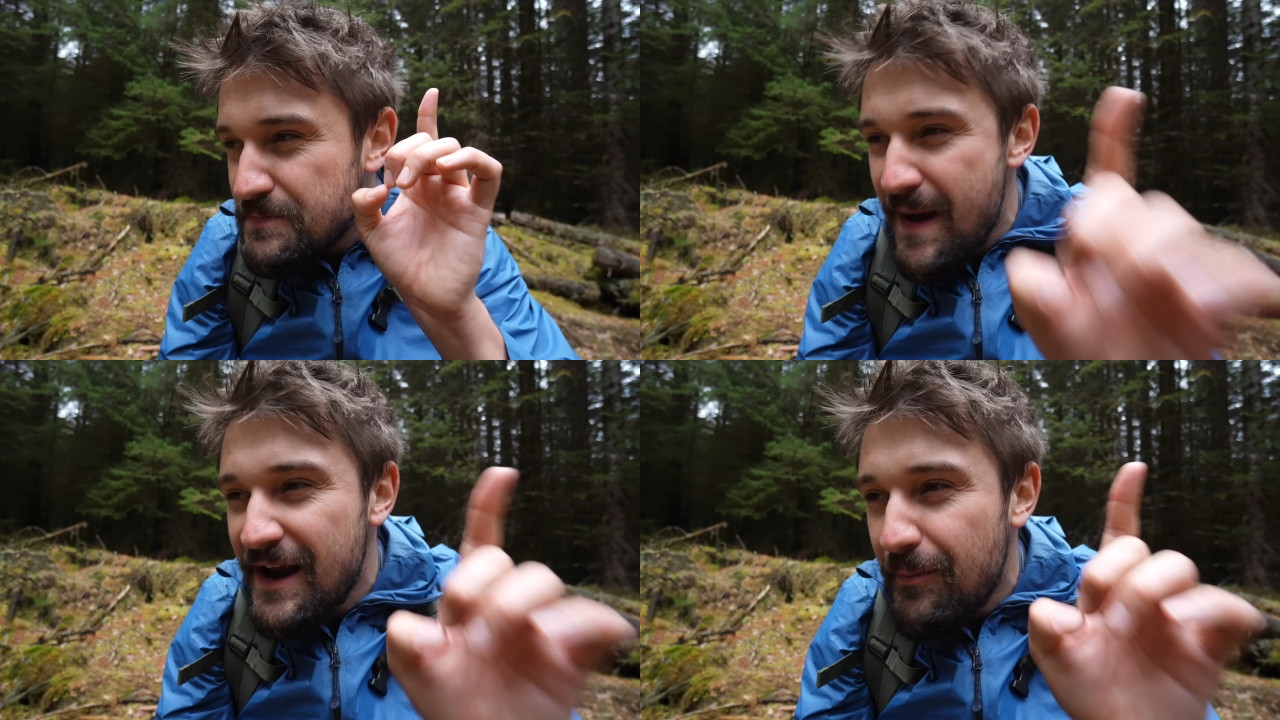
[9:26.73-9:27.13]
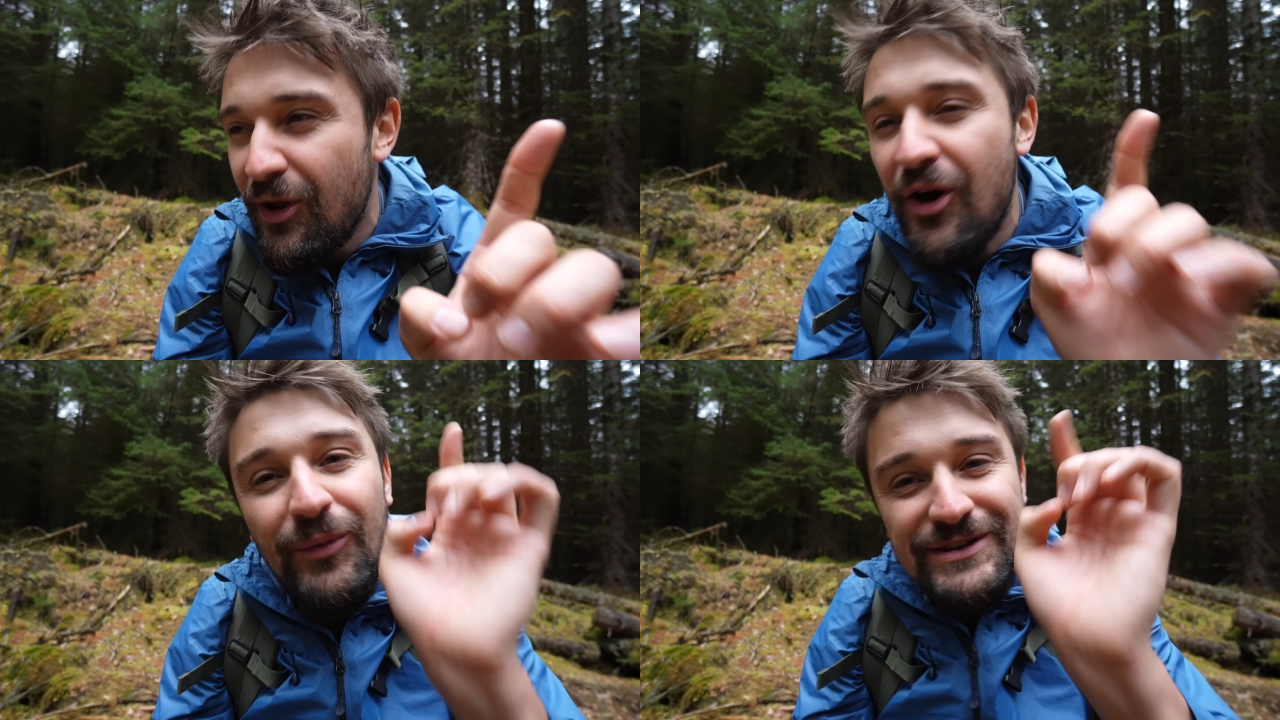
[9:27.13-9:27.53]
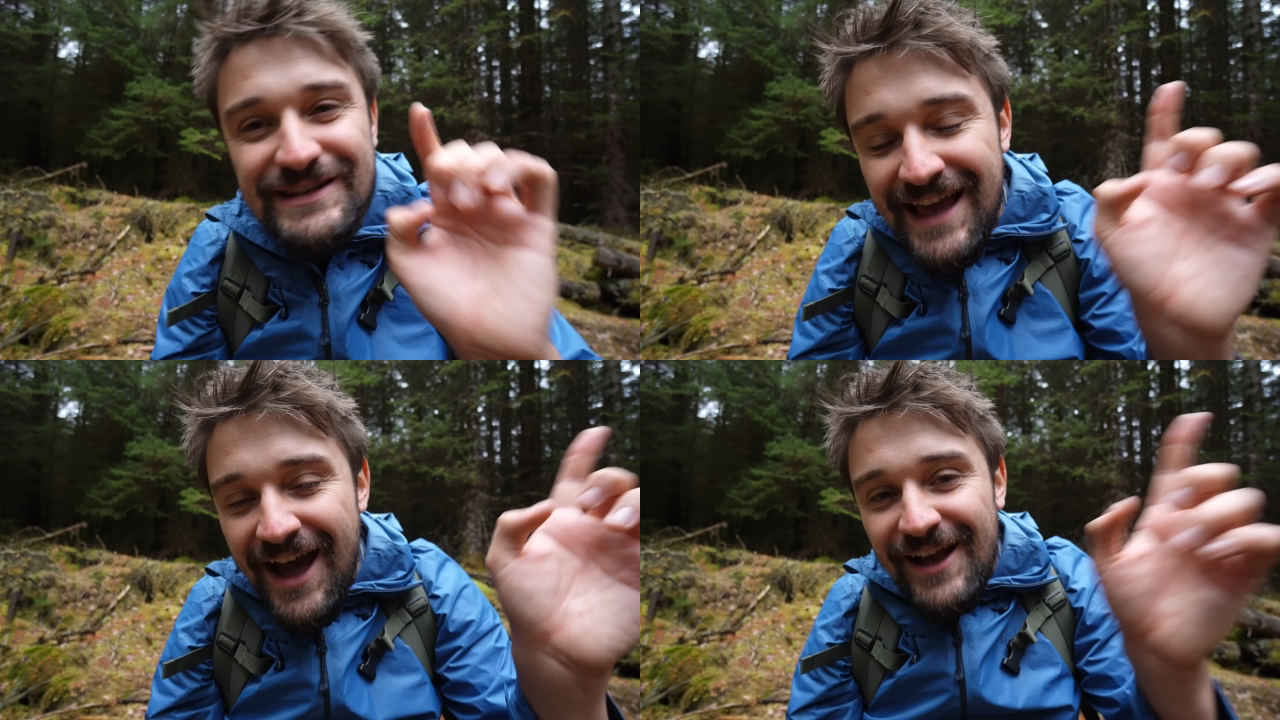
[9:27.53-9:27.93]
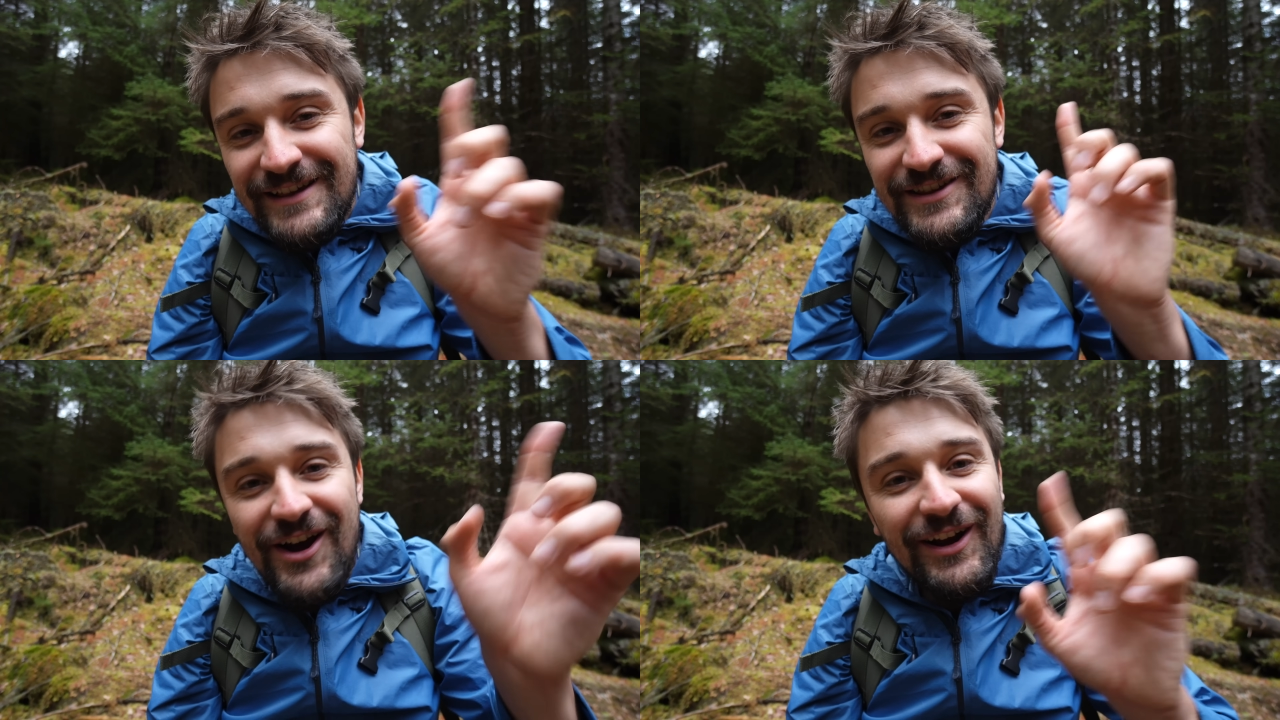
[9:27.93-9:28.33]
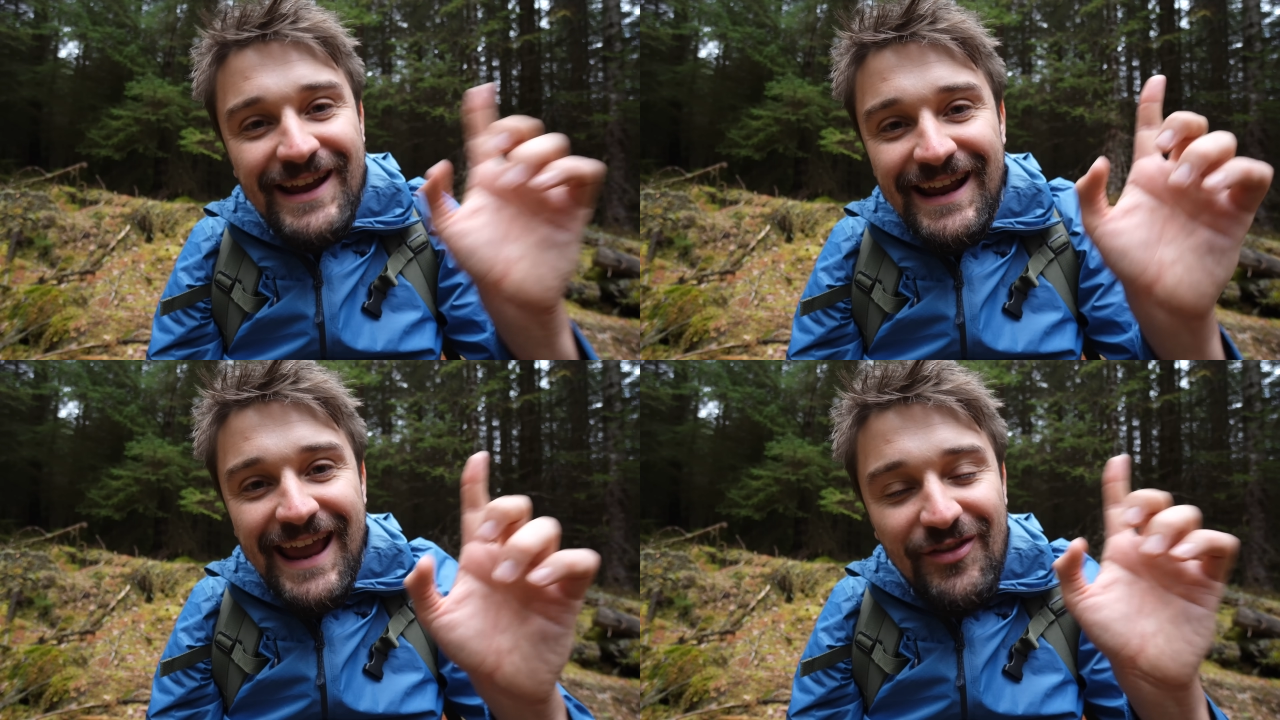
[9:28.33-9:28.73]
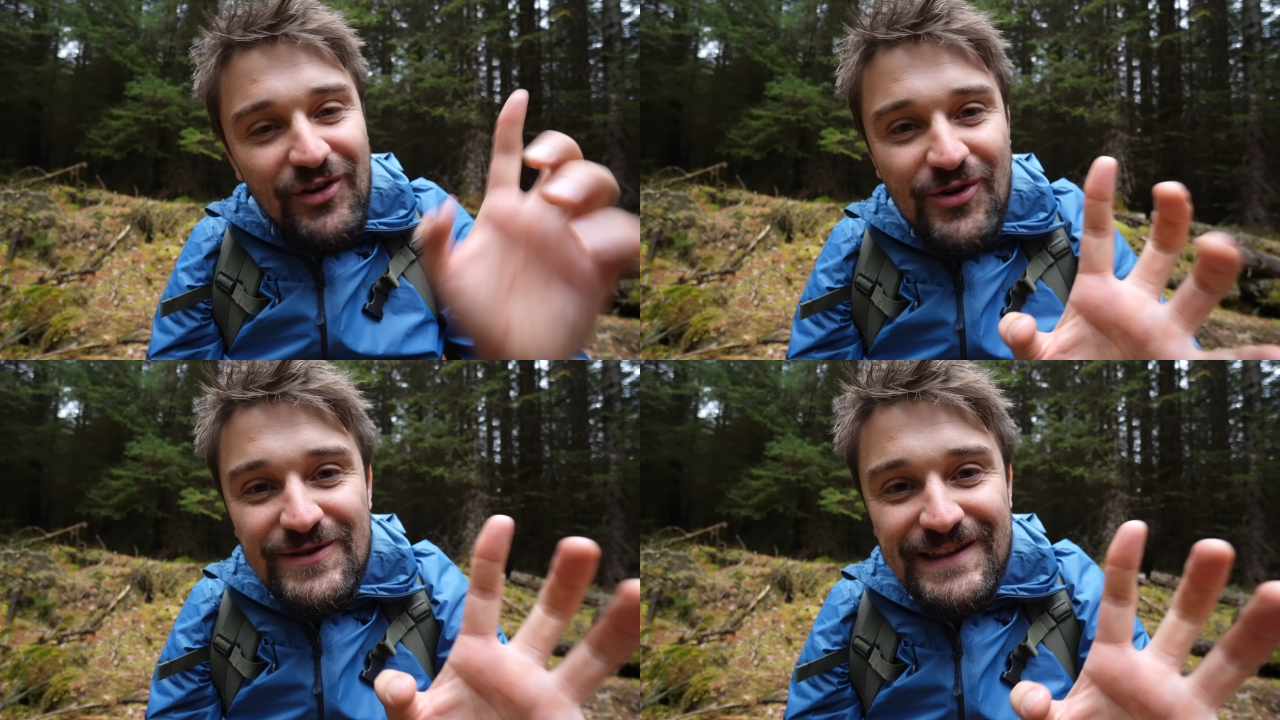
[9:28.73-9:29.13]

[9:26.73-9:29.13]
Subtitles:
better plant which is circling in the news